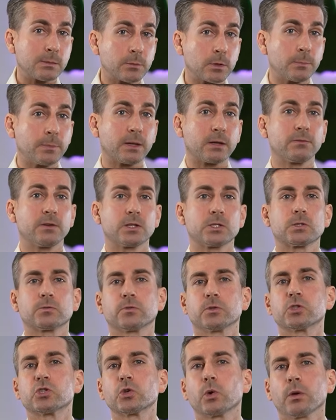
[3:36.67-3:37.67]
similar benefits
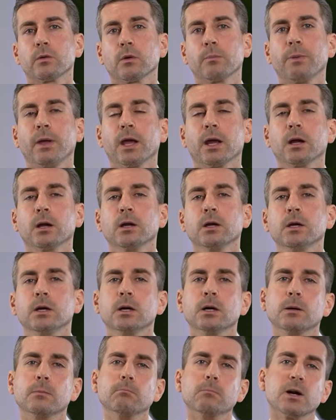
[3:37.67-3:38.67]
for joint repair,
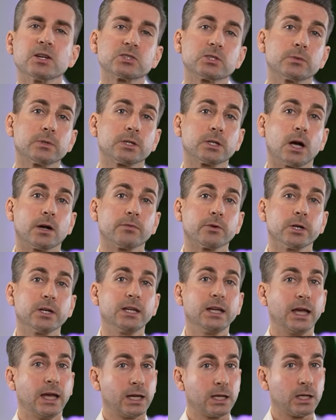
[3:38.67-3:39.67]
muscle
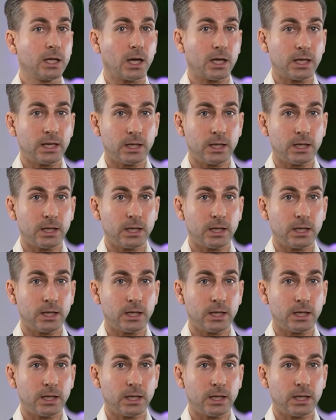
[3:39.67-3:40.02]
recovery, and gut